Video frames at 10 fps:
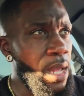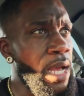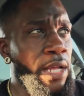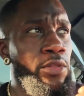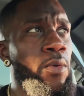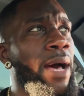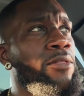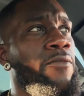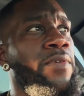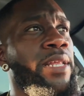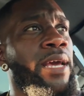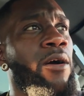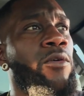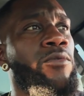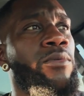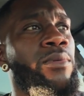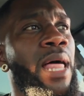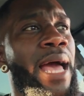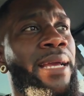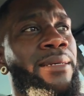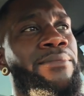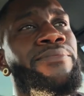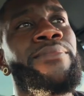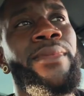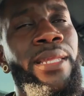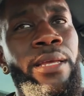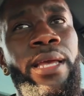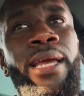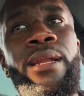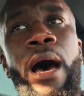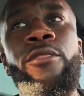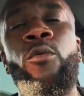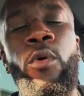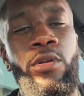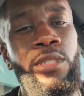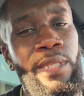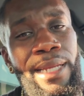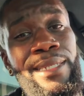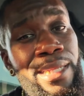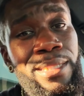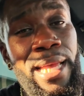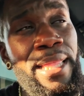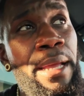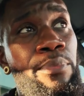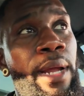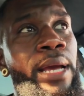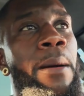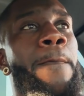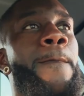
And throughout the video, like, in other words, they did say they break up.